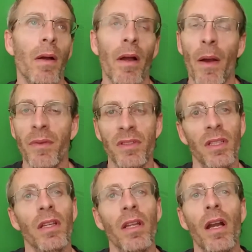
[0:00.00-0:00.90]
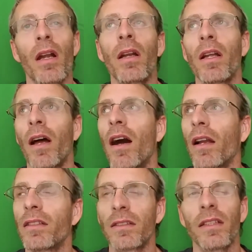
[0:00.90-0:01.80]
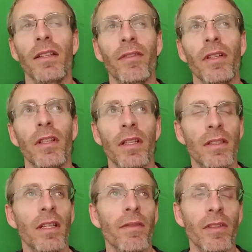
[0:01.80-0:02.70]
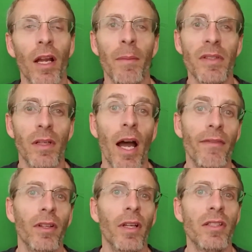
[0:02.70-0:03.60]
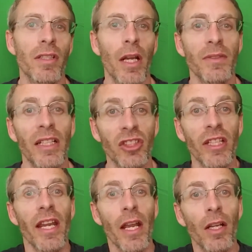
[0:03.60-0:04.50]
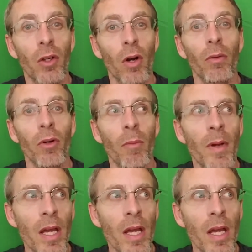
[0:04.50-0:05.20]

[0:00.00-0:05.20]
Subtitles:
I was sitting there, honestly, it didn't even dawn on me until after lunch that I was actually in a courtroom,